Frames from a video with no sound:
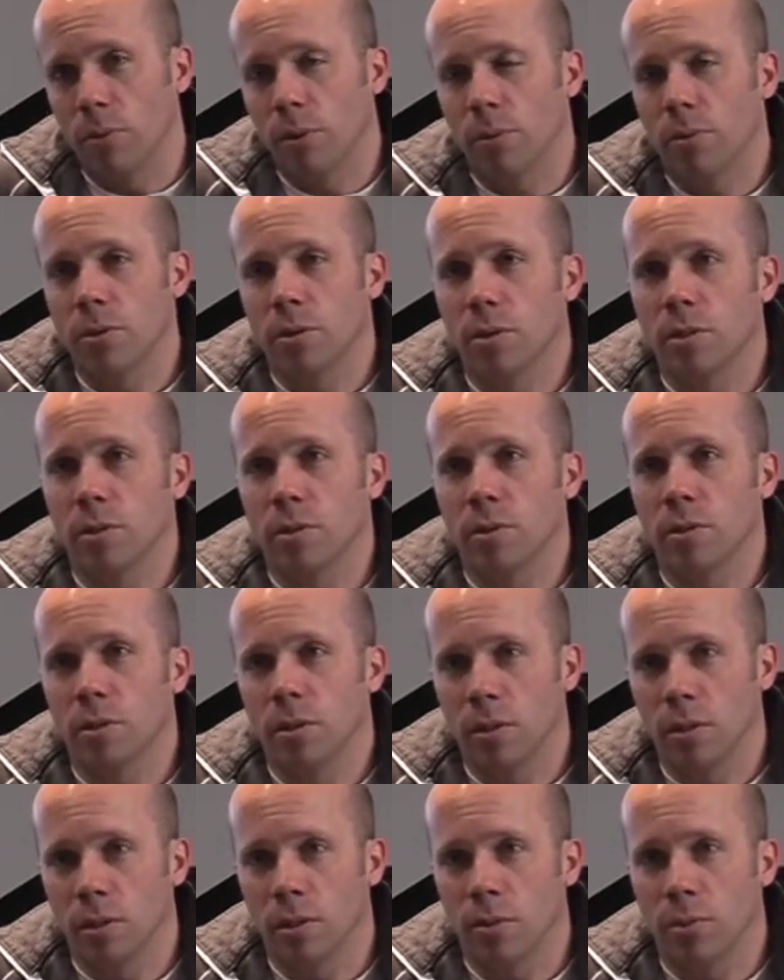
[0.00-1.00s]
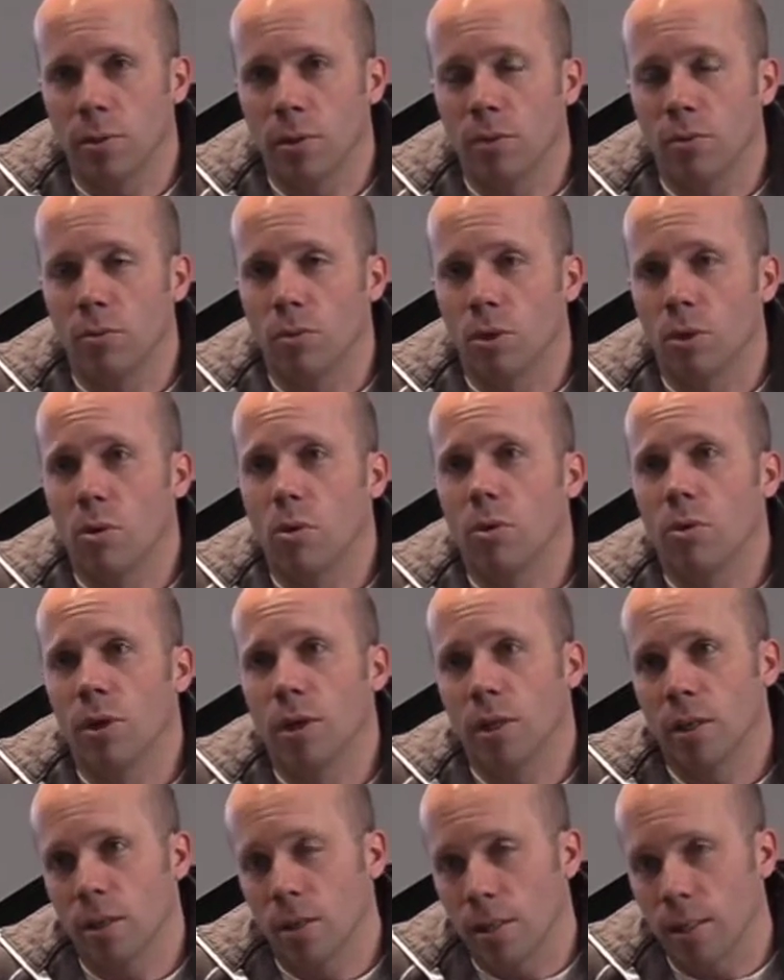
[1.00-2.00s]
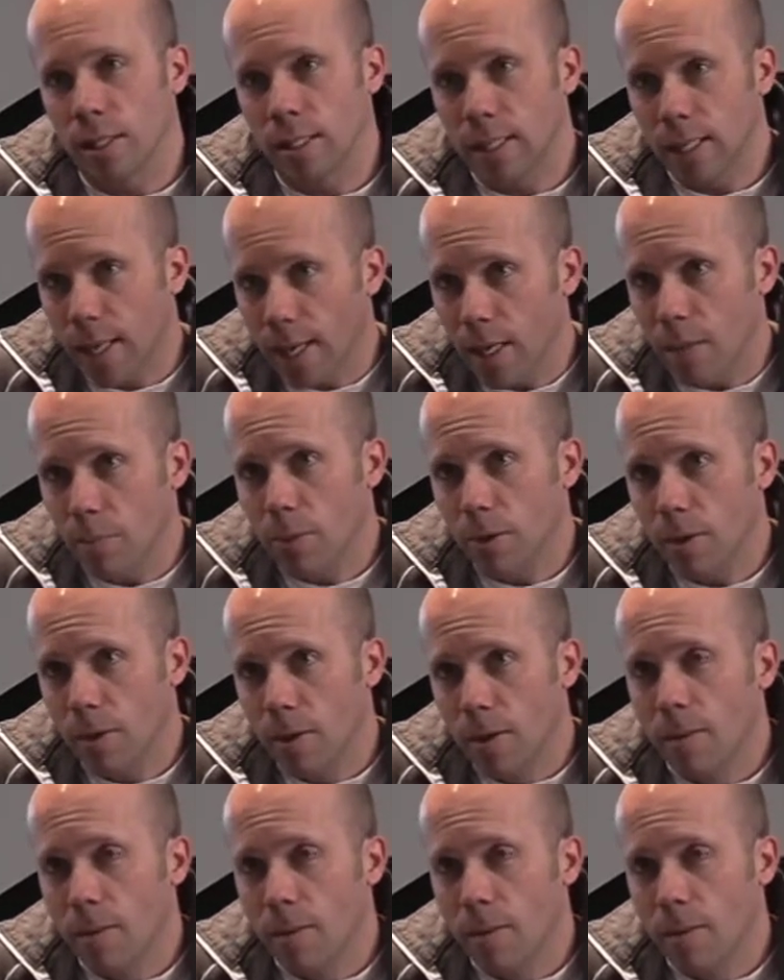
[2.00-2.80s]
we were still dealing with recording on tape.